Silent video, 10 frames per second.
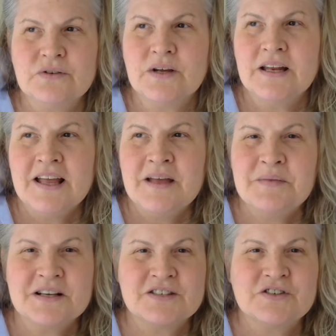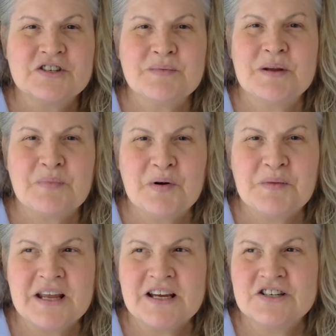it, because there's so many
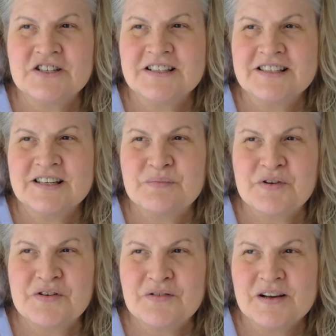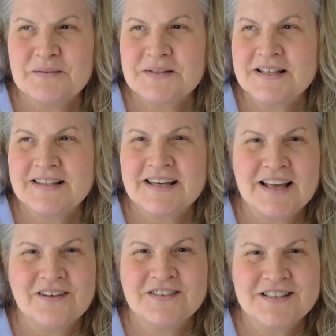permeations to the programs that they
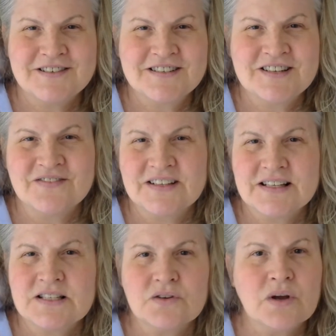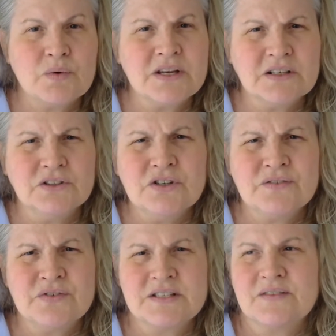have to do stuff like this. So I want you to look
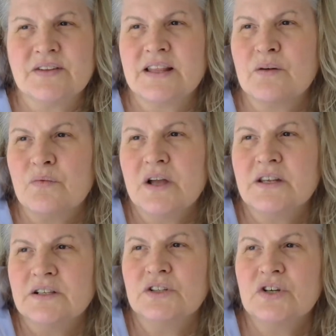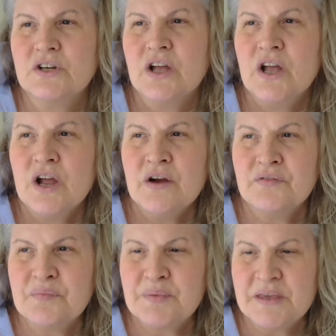for stuff like that. I want you to look for
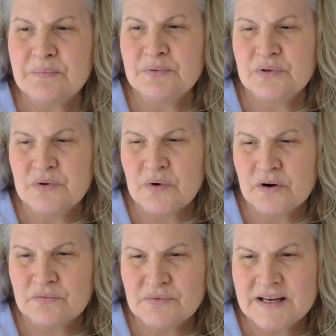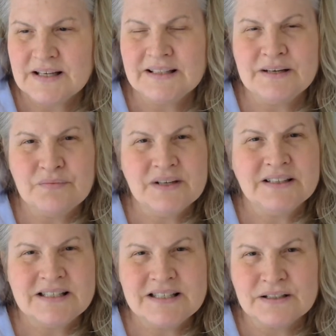people who are really
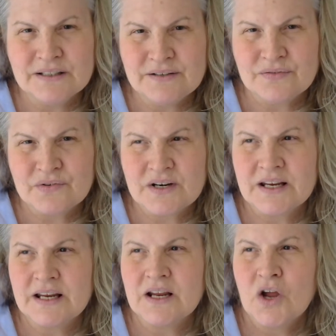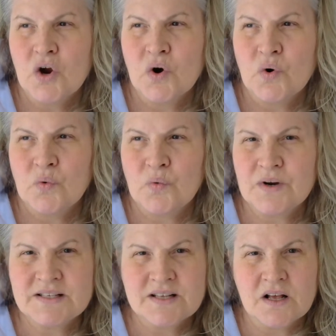delivering
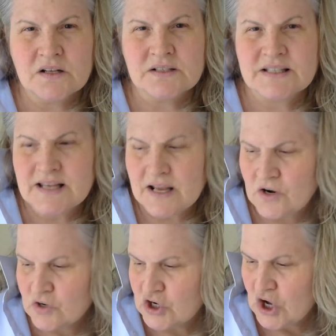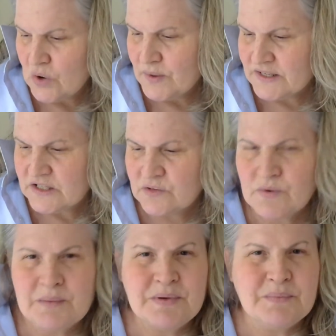results and are going to the
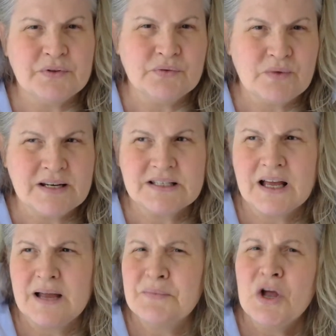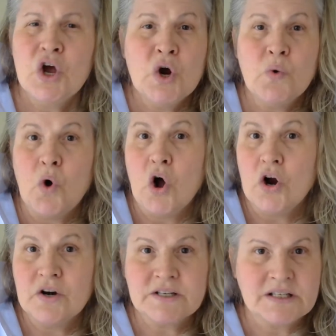right people at the right time, who
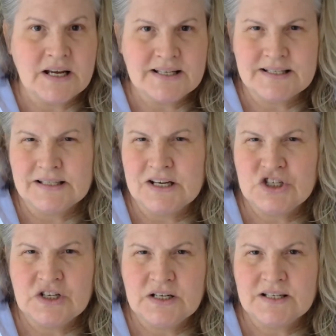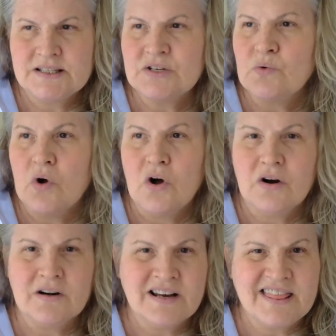aren't isolationists, who
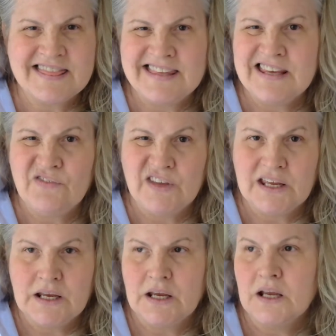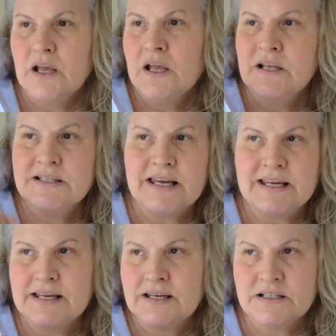aren't thieving,
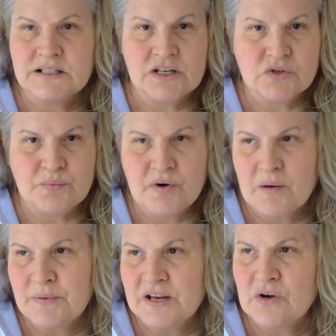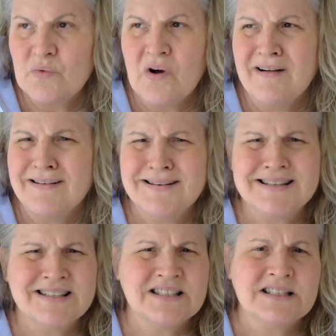taking intellectual property, who aren't
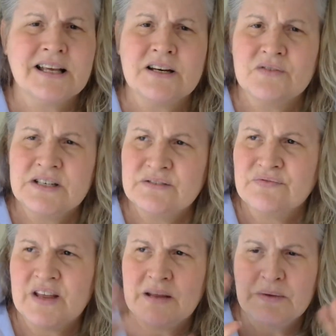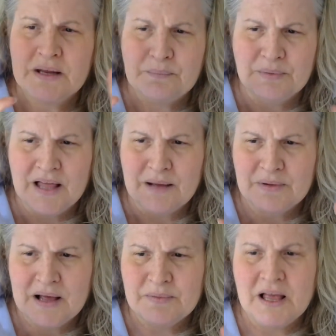slandering, defaming, blah,
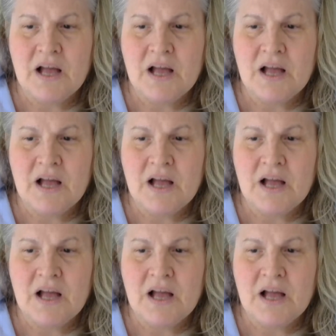blah, blah,